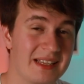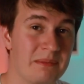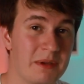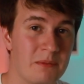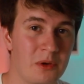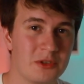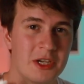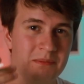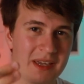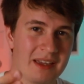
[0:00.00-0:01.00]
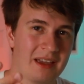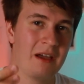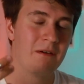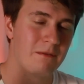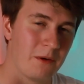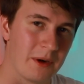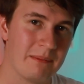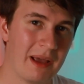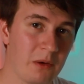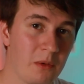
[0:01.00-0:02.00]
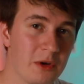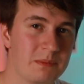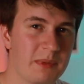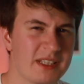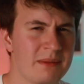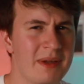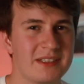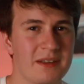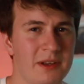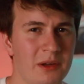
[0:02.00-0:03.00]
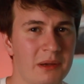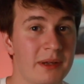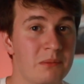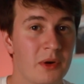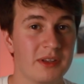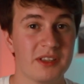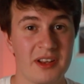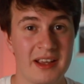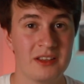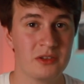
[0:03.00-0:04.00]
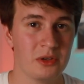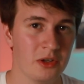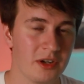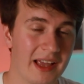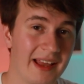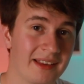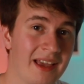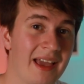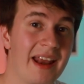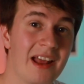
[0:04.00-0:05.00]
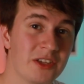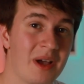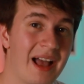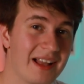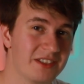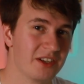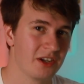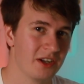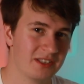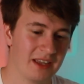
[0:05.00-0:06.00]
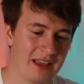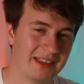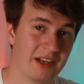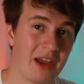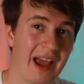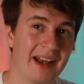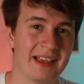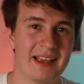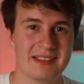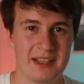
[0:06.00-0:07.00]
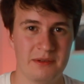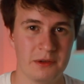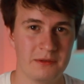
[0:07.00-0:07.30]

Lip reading: the people jumping forward and backwards, because it makes the video a little bit more entertaining to look at and also hides the cuts that you're adding inside of your